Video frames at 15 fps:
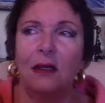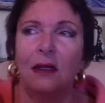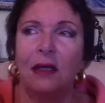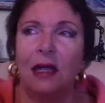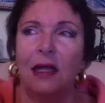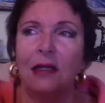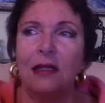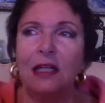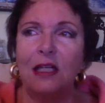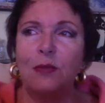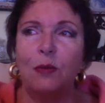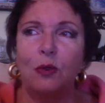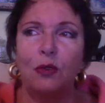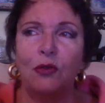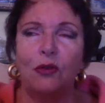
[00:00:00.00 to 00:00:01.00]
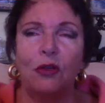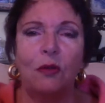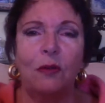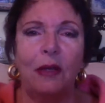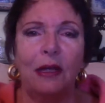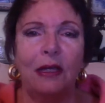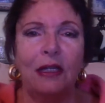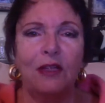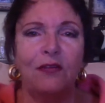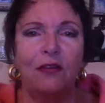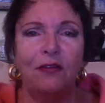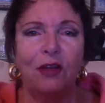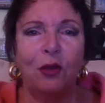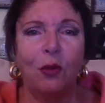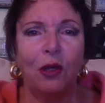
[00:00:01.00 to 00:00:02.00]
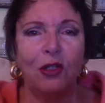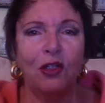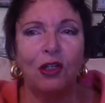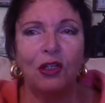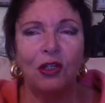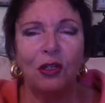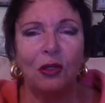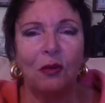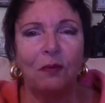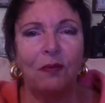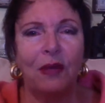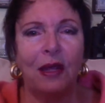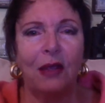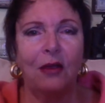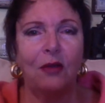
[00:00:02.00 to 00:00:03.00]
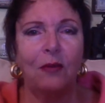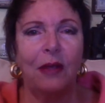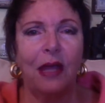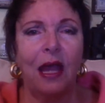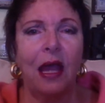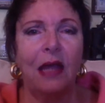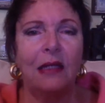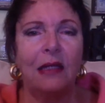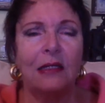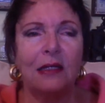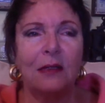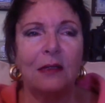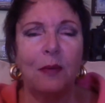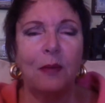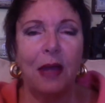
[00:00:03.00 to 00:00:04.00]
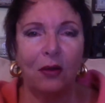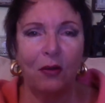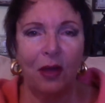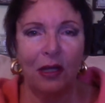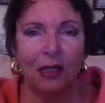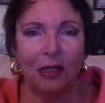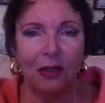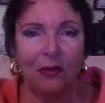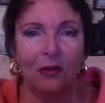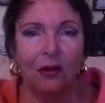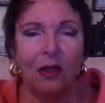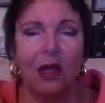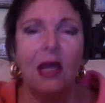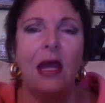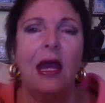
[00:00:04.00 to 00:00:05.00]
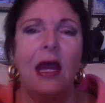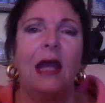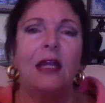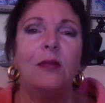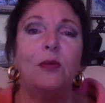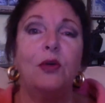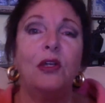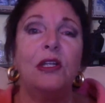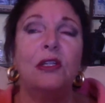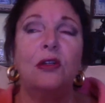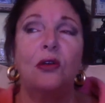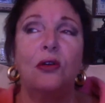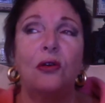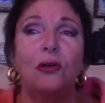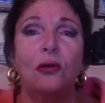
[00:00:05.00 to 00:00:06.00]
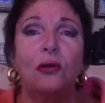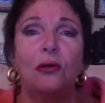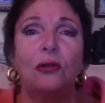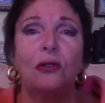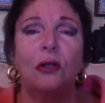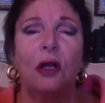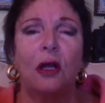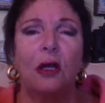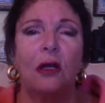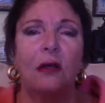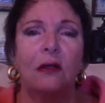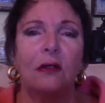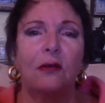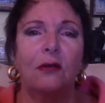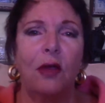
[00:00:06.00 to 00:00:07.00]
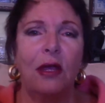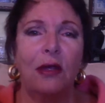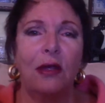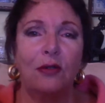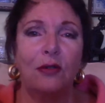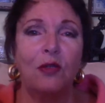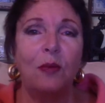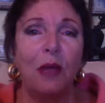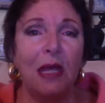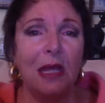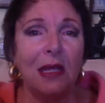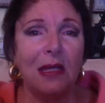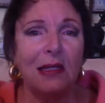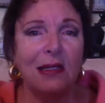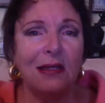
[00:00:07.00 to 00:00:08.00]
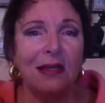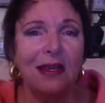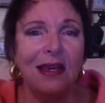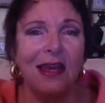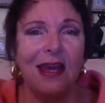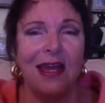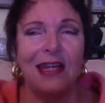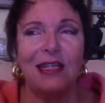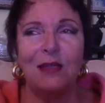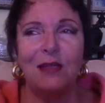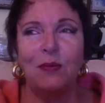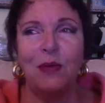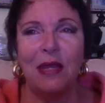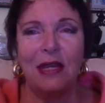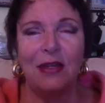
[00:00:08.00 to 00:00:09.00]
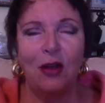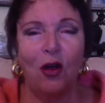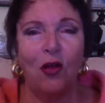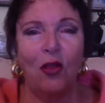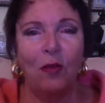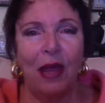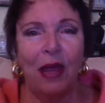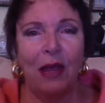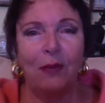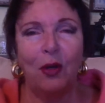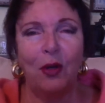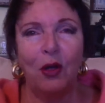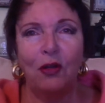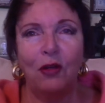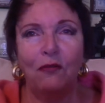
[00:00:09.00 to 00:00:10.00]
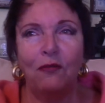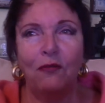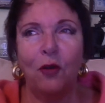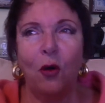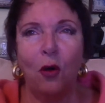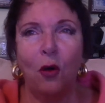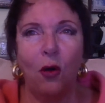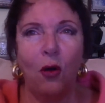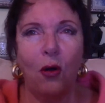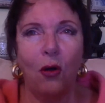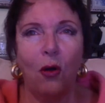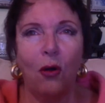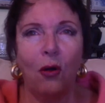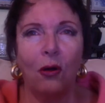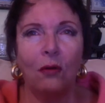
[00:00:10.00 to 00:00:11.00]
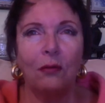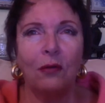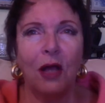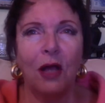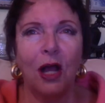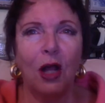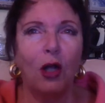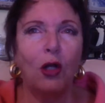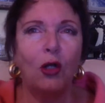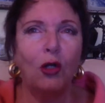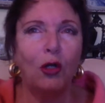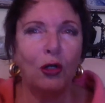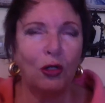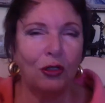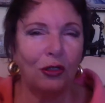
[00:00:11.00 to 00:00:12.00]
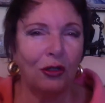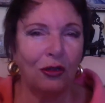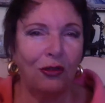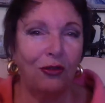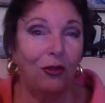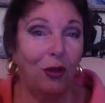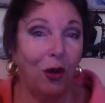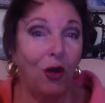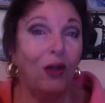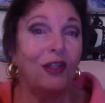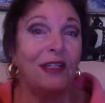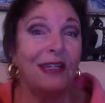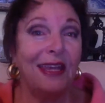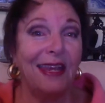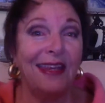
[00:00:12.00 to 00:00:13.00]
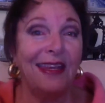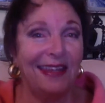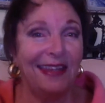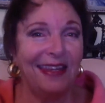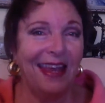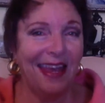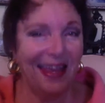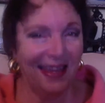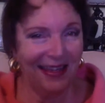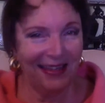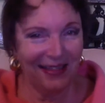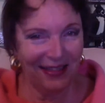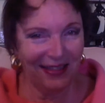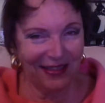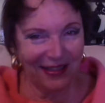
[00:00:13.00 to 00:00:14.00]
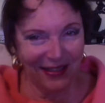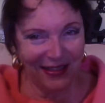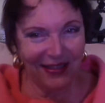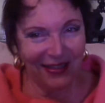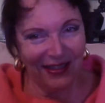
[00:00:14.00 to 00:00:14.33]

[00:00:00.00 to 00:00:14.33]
in this book, there are going to be at least 50 questions, and they're going to be answered by Grey Eagle. And the book is called Grey Eagle Speaks. It's been on the back burner for a good 30 years.